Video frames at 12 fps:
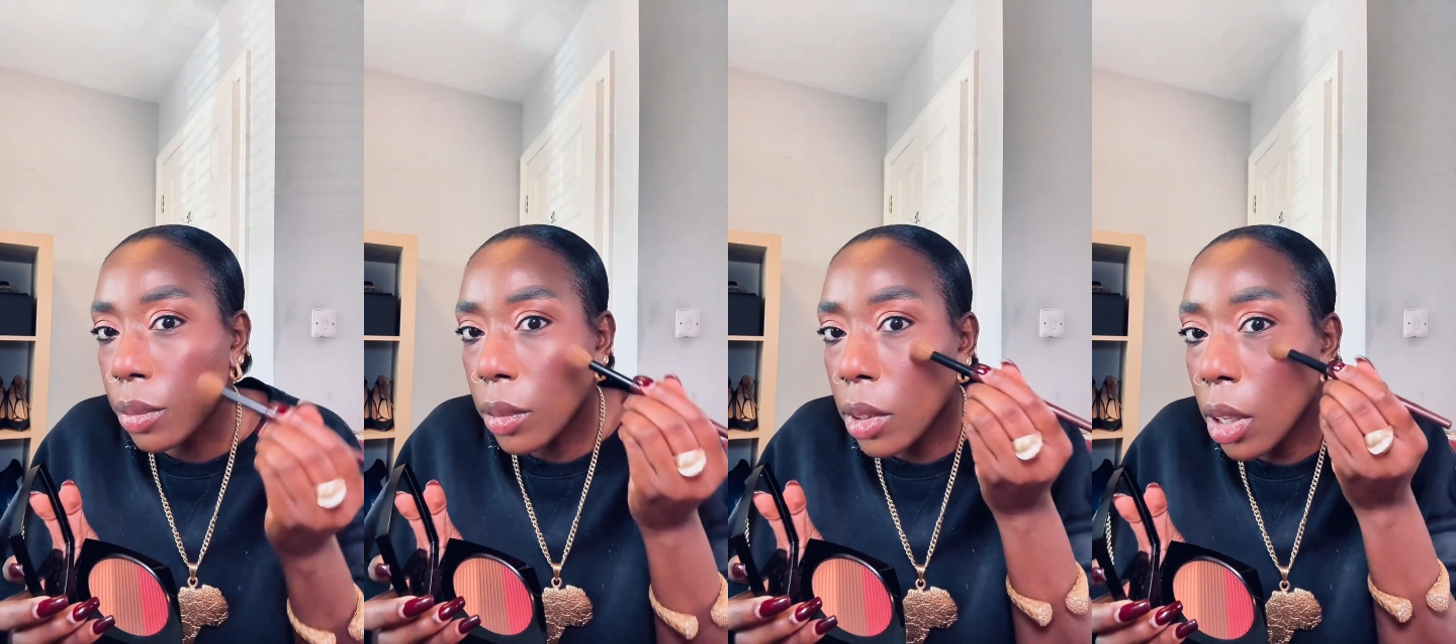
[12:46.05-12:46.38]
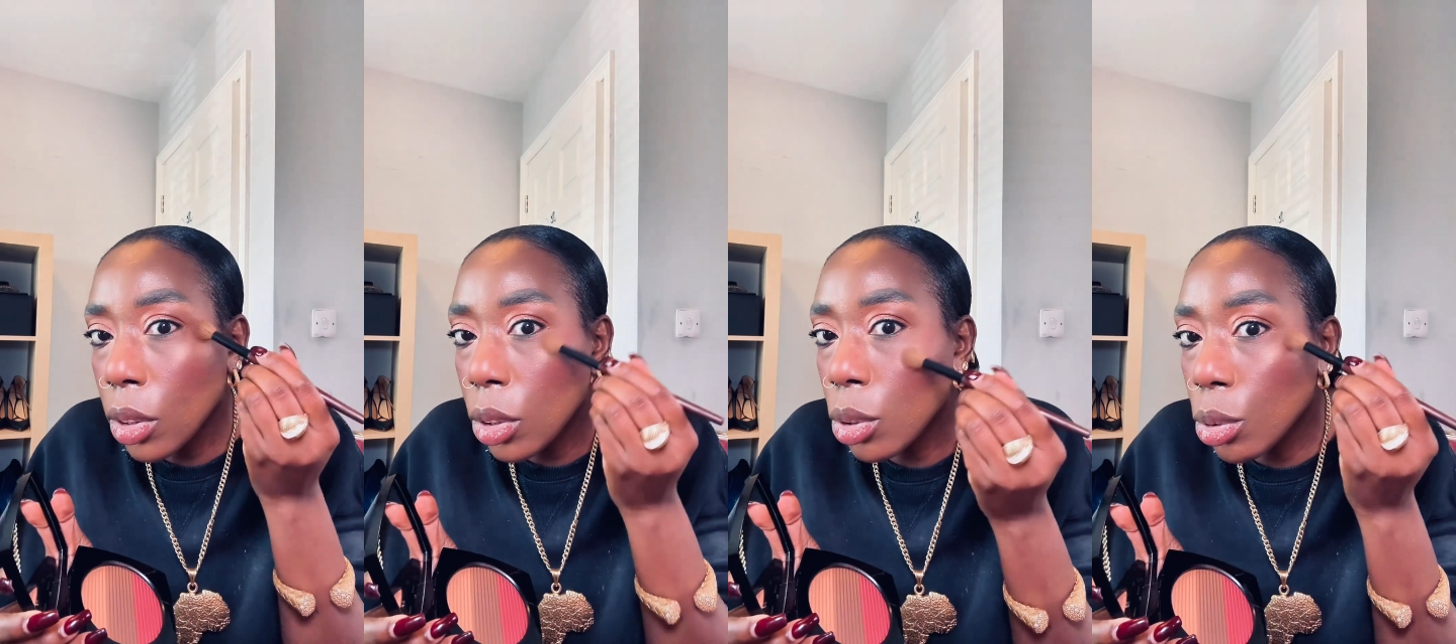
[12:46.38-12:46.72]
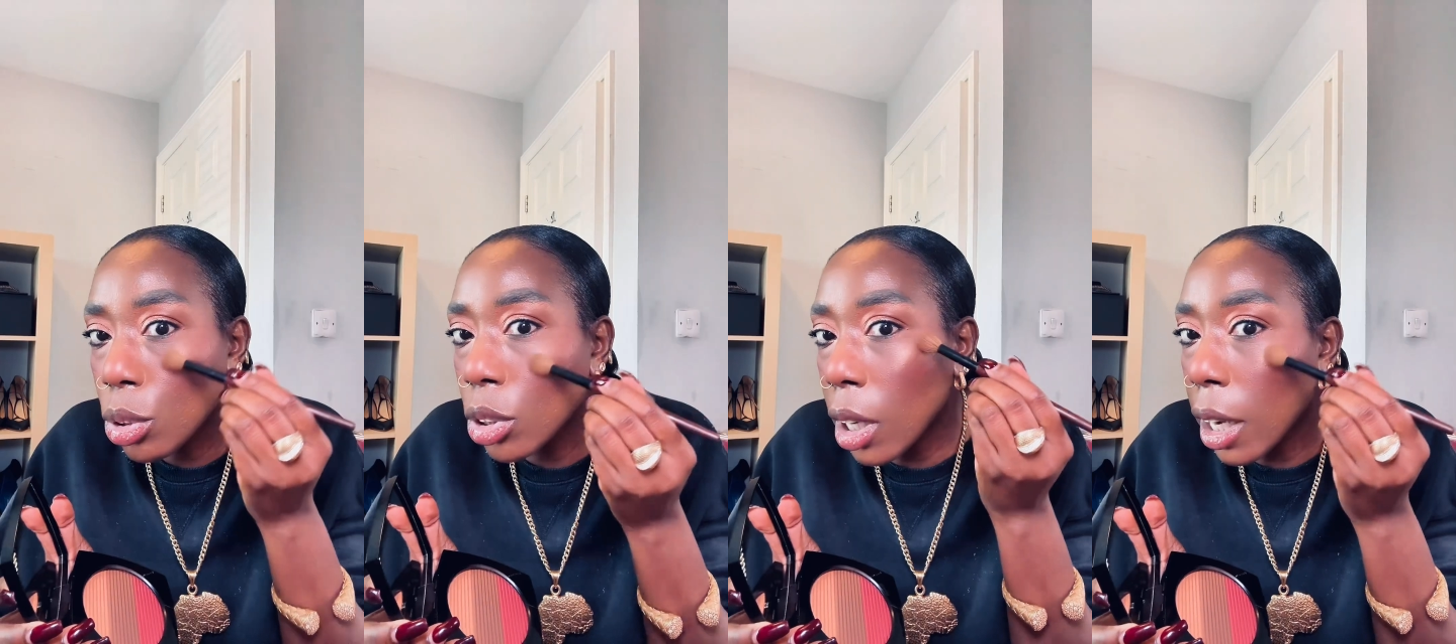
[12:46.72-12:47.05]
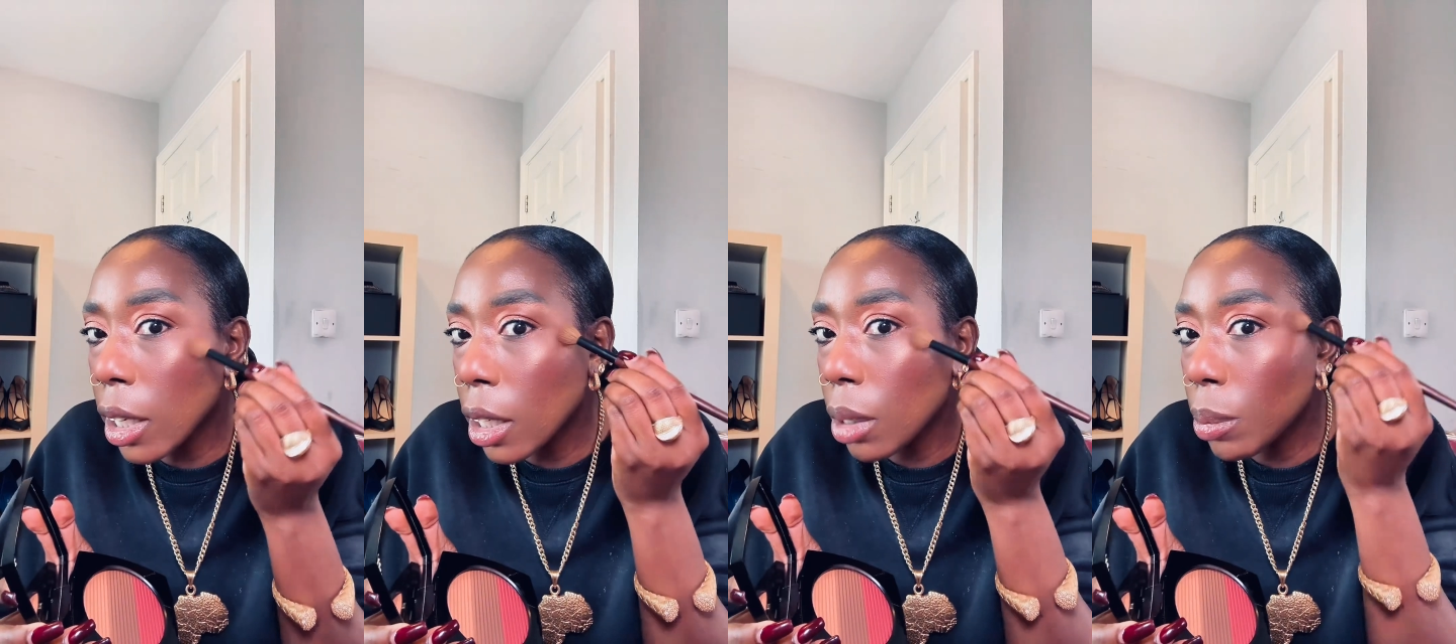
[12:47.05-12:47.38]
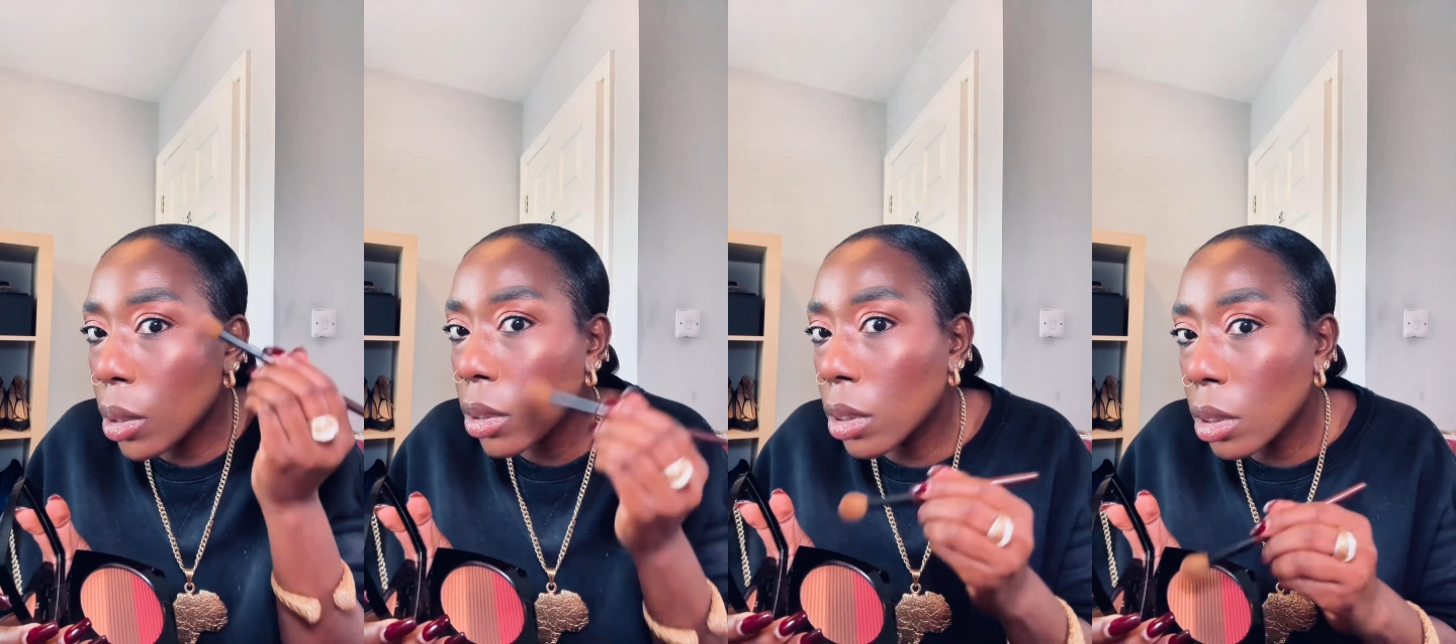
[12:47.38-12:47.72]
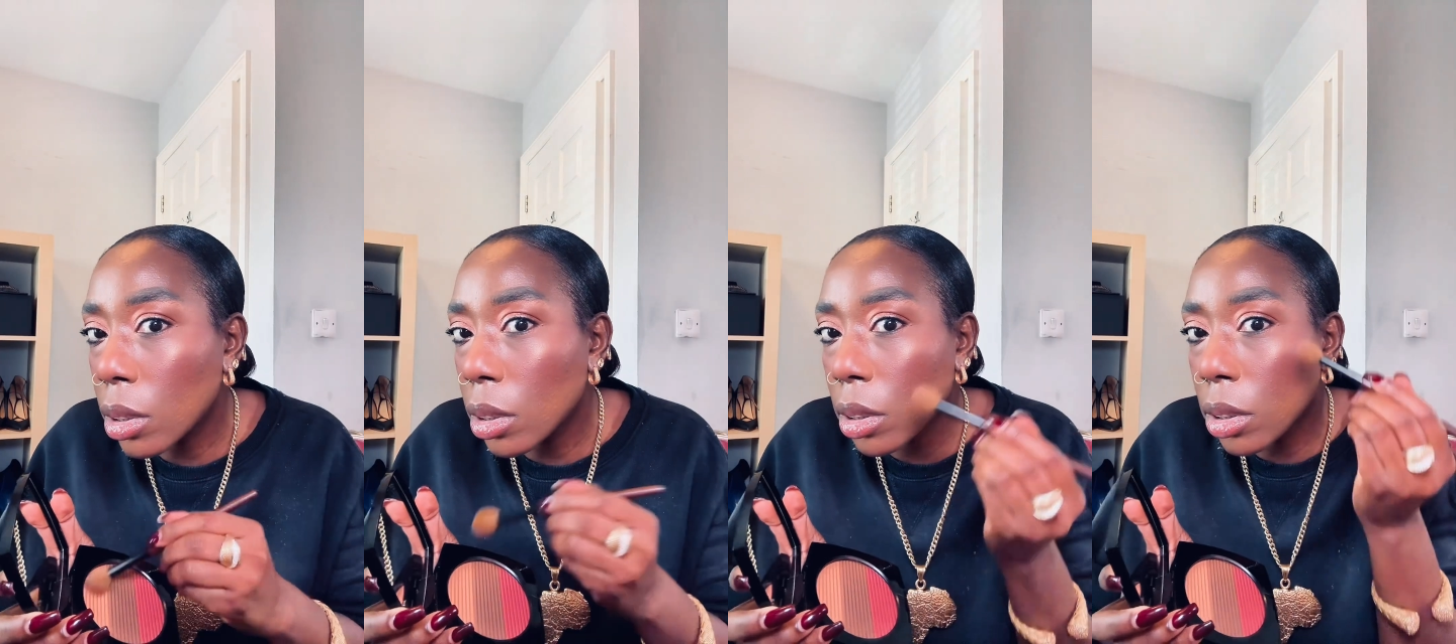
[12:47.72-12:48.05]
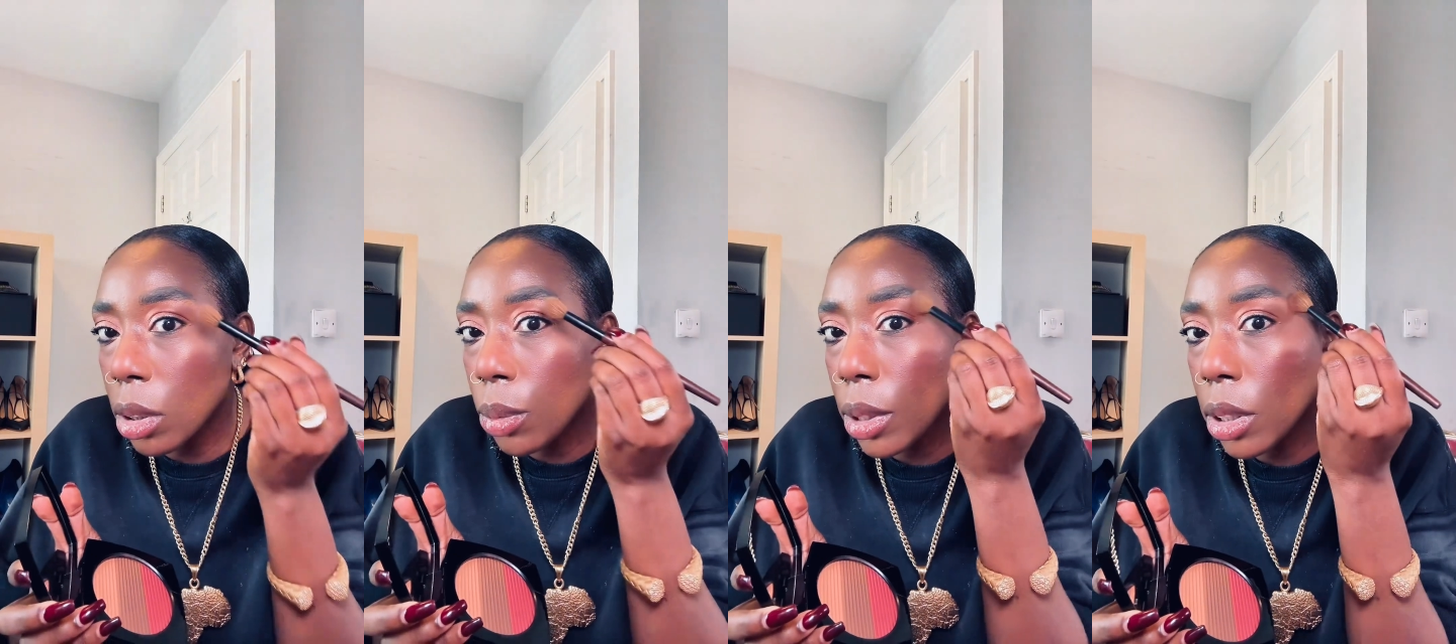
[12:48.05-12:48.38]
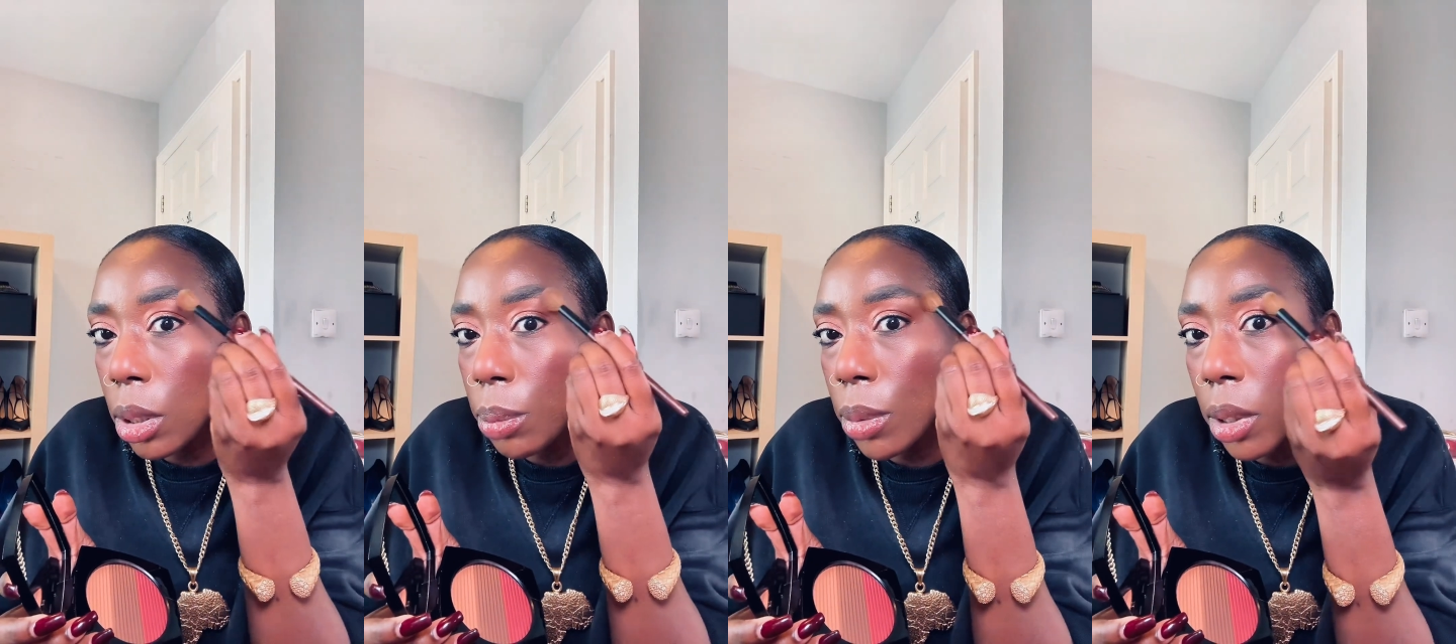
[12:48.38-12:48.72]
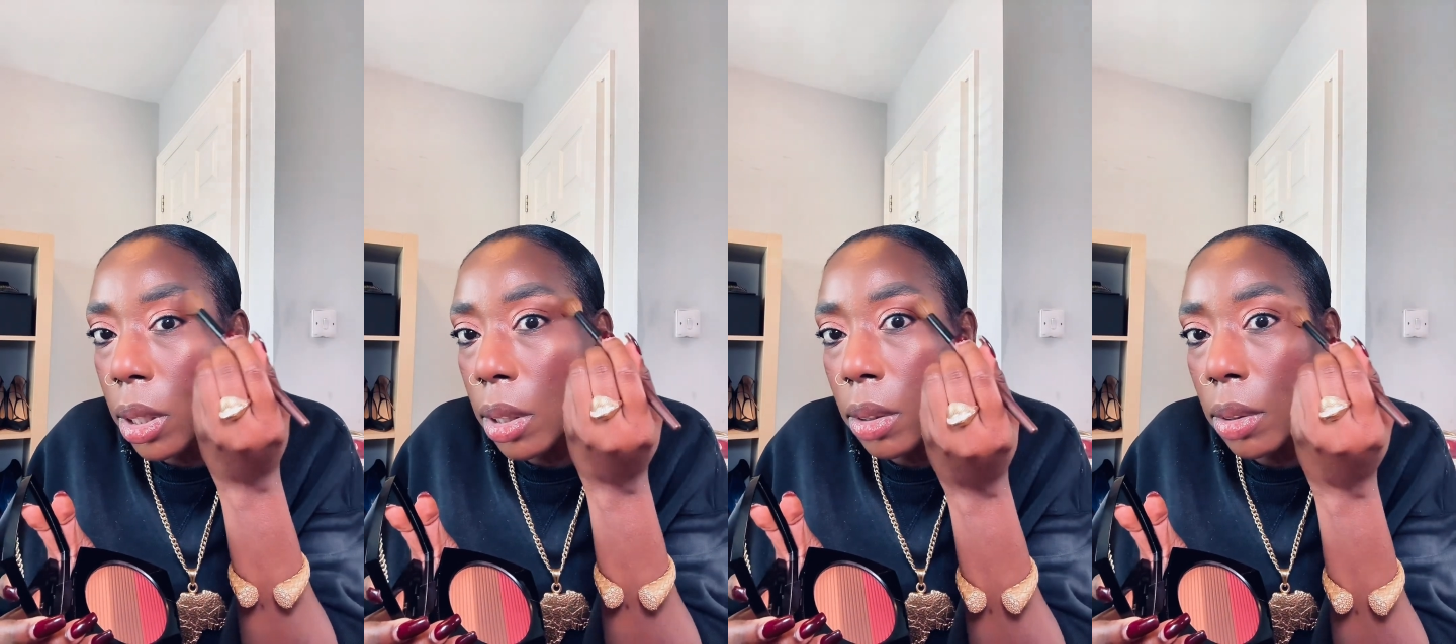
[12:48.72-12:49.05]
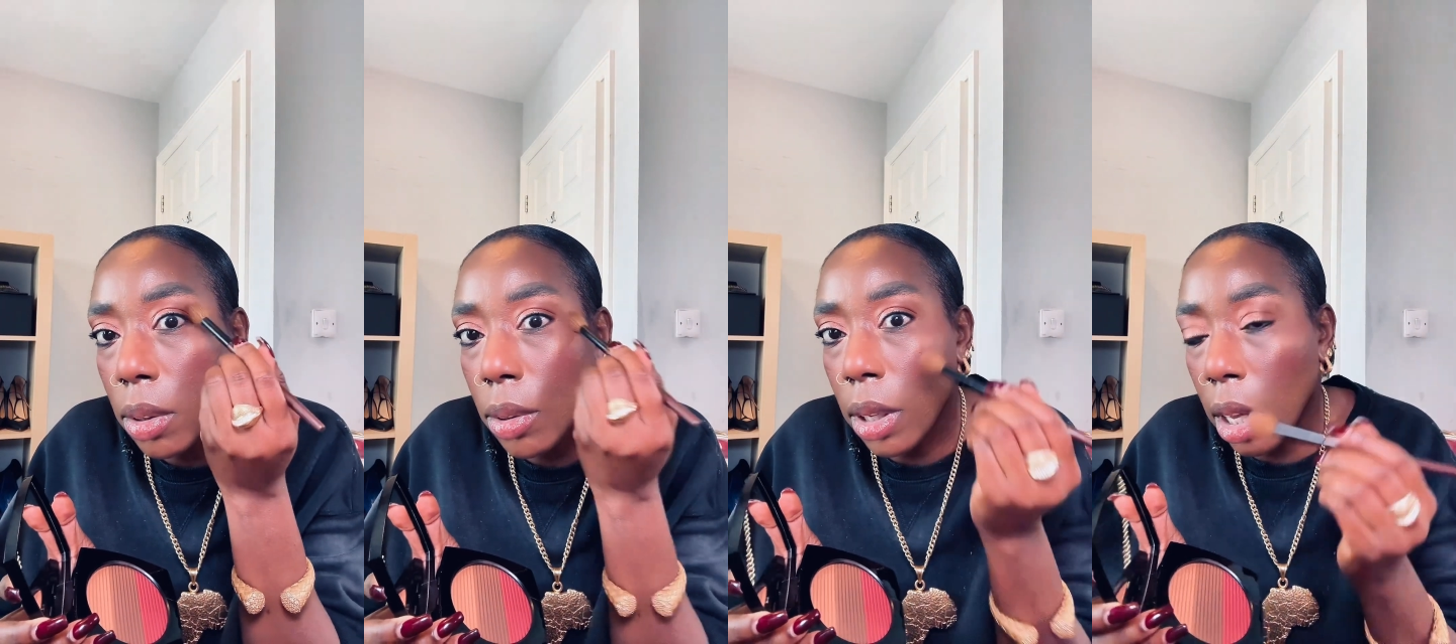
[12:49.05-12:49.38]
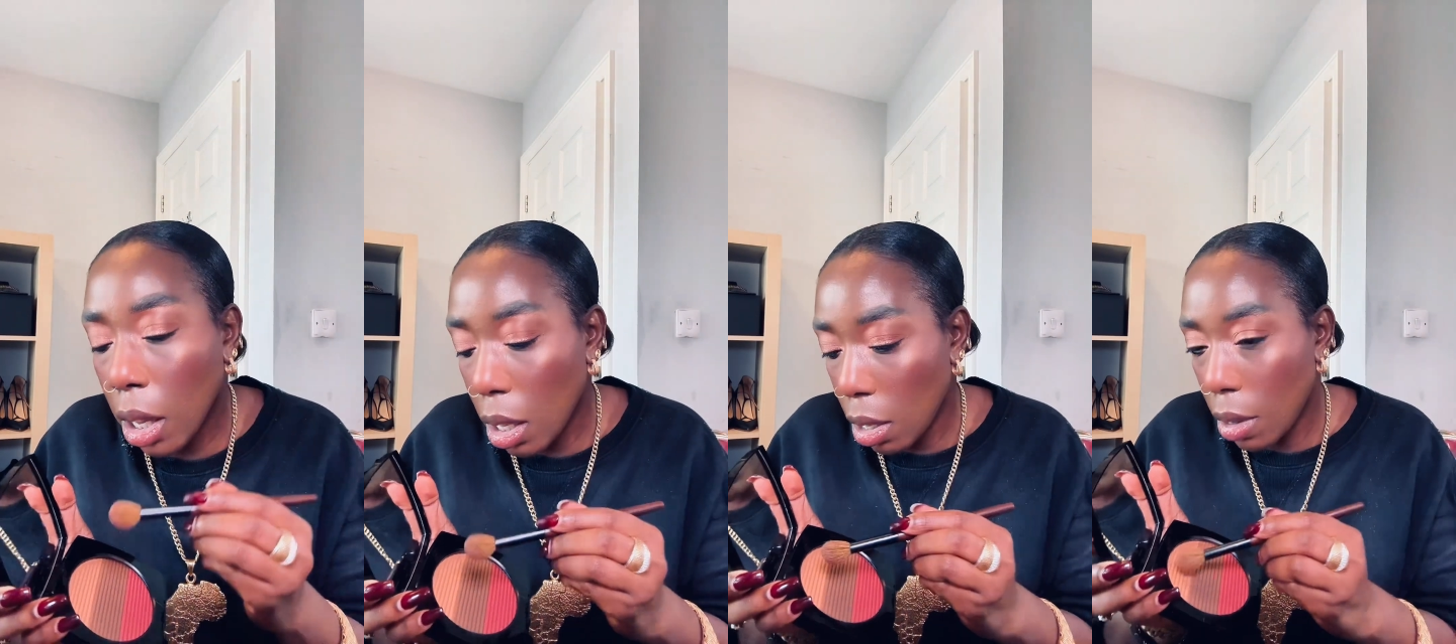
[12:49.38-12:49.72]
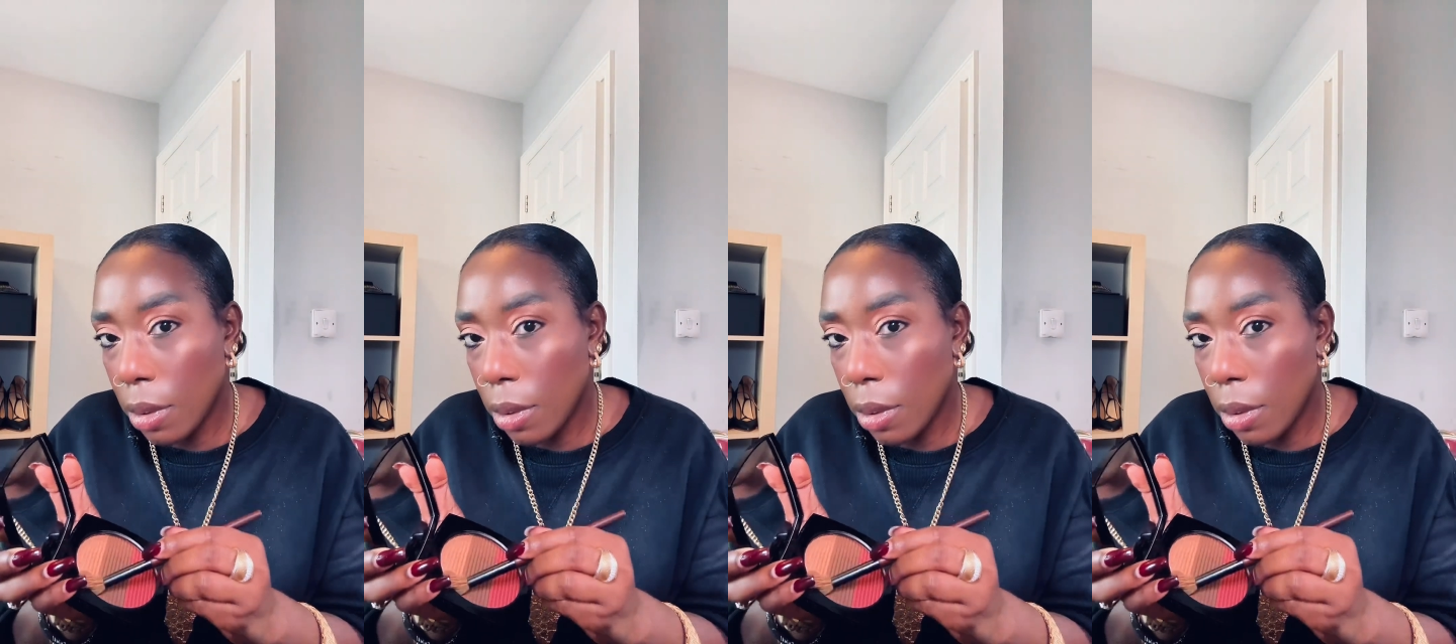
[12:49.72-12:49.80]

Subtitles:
Not too shiny, but it's doing something. Okay.